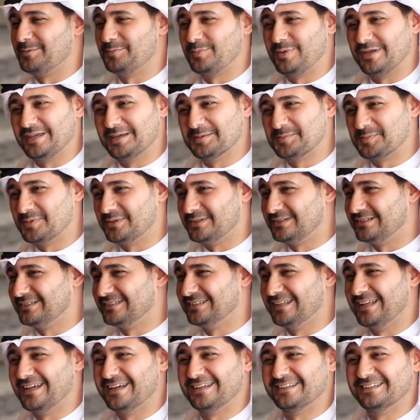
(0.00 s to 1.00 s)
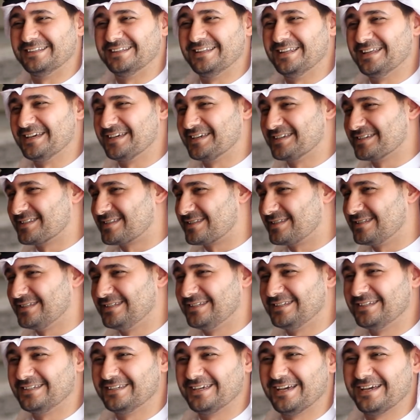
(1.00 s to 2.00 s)
And people and
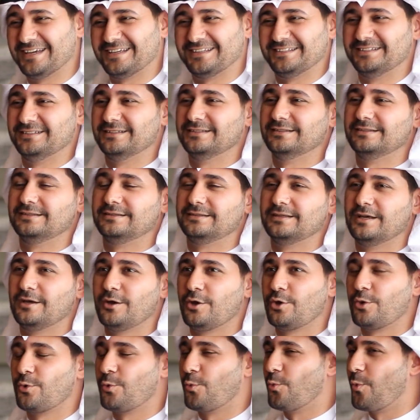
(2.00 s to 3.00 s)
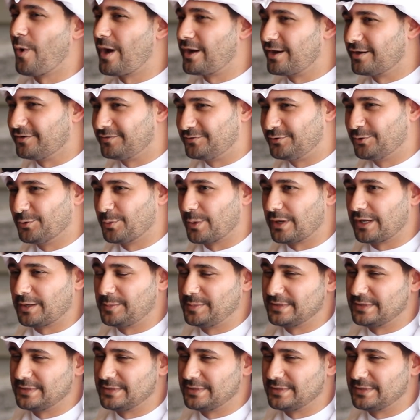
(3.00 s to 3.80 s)
legacy and way of doing